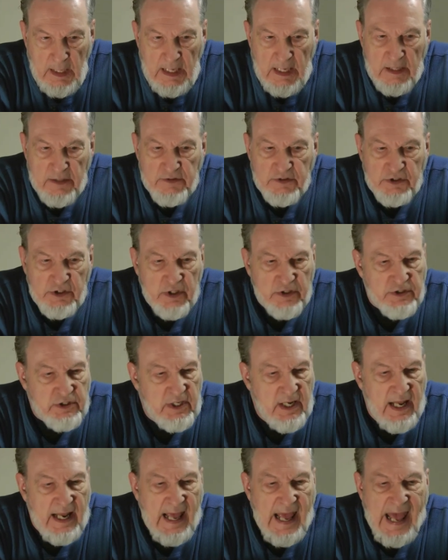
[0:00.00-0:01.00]
is
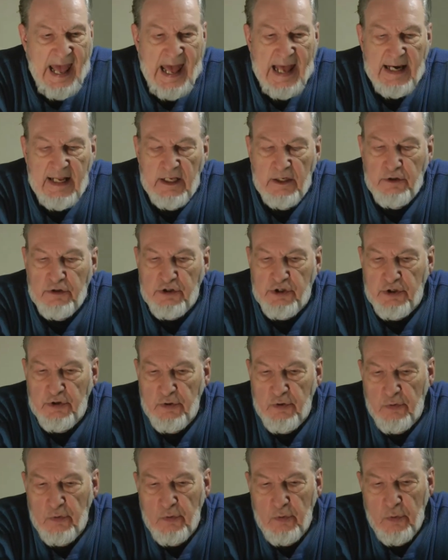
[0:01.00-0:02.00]
just adding
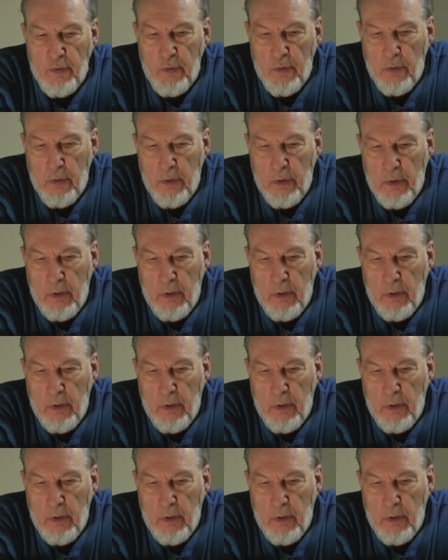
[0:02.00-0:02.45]
to